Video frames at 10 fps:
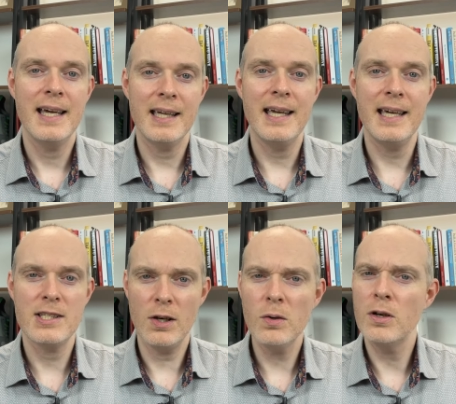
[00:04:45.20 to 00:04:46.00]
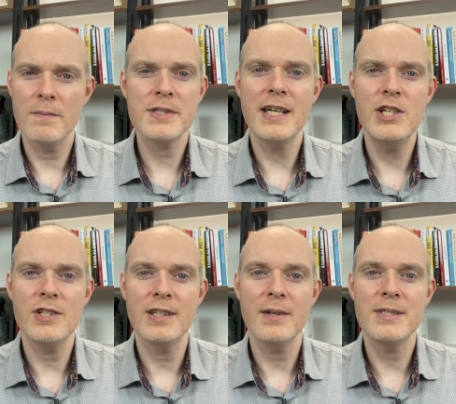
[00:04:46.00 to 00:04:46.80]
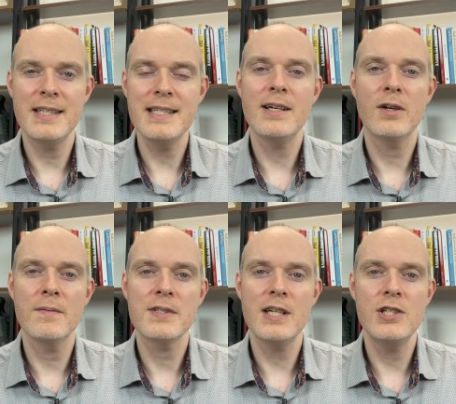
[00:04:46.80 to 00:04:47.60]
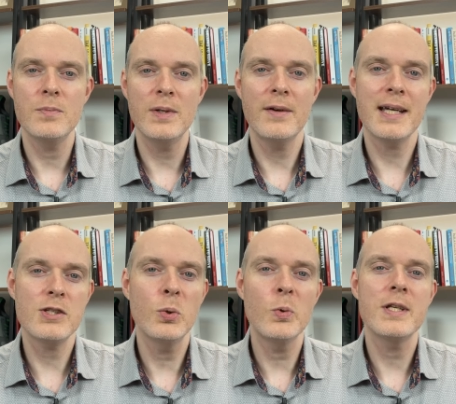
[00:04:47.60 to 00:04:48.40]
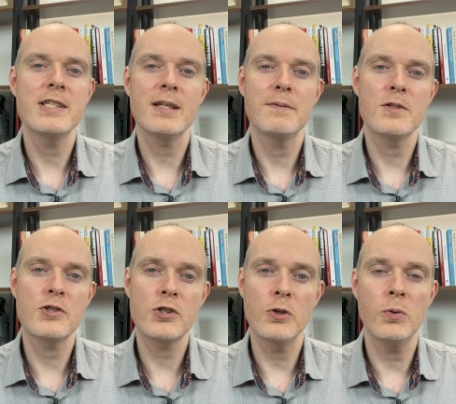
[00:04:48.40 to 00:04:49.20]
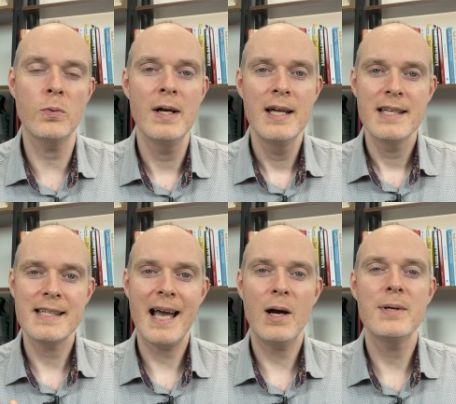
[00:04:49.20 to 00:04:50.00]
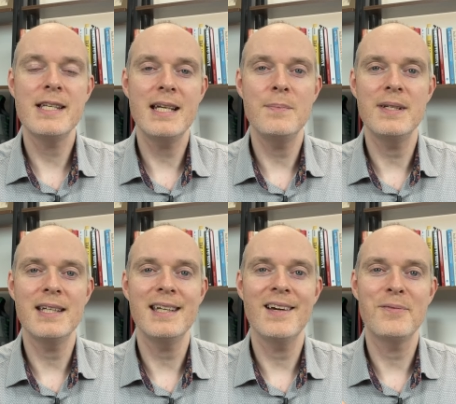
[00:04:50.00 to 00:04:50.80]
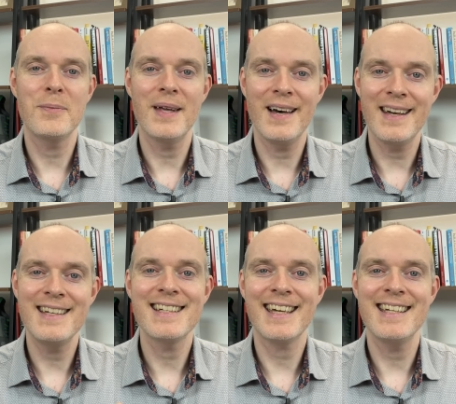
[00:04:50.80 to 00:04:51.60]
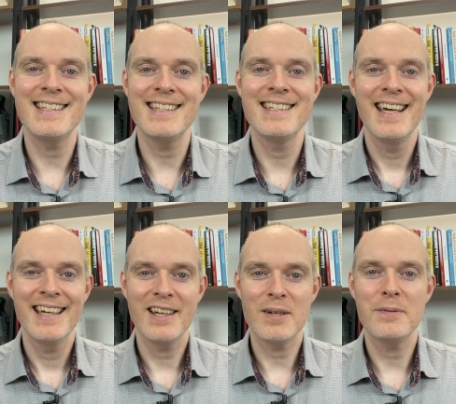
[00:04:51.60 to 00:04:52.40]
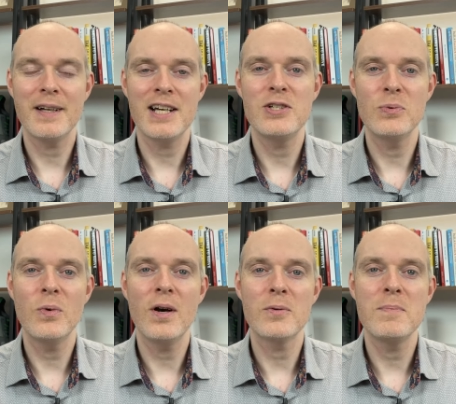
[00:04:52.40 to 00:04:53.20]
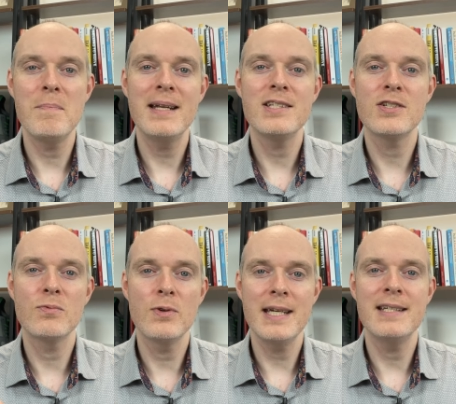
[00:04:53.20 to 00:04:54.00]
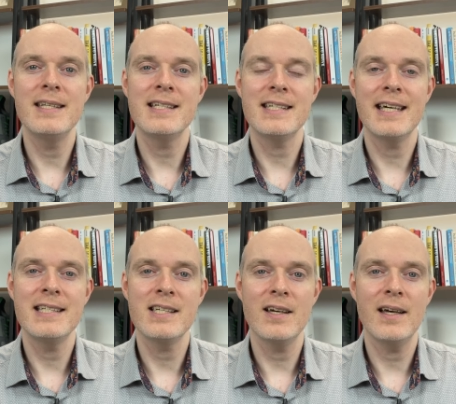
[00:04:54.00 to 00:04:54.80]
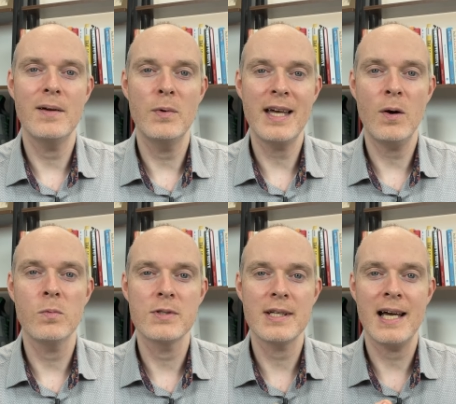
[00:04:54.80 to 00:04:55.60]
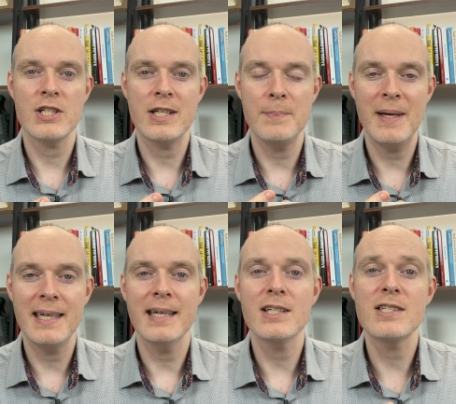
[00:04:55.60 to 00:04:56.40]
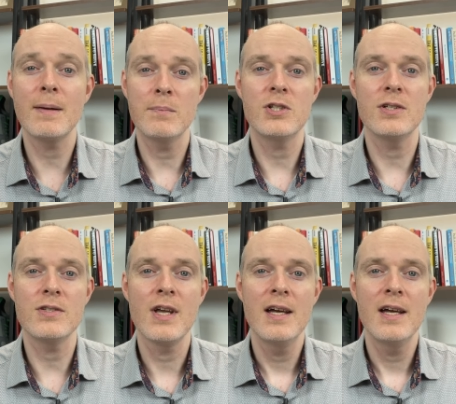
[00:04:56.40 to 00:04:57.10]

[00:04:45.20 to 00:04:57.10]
it, it's a long conversation, you know, it's a detailed conversation. We don't get taught this stuff at school. So, how is anybody uh, from the uneducated kind of financial world meant to read this data without actually making assumptions